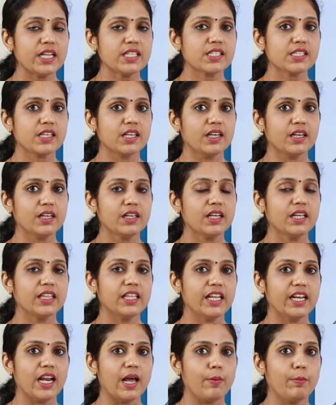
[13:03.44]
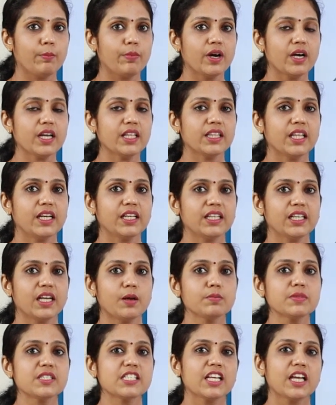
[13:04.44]
let's learn the number that
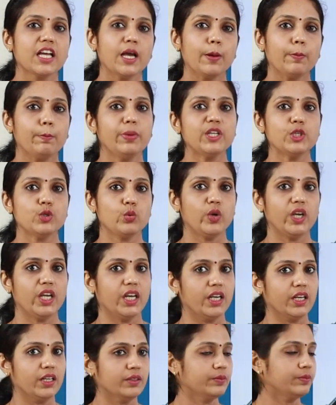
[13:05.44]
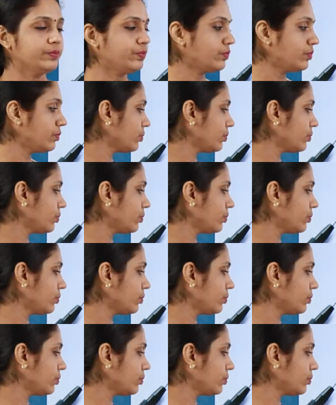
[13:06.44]
comes between.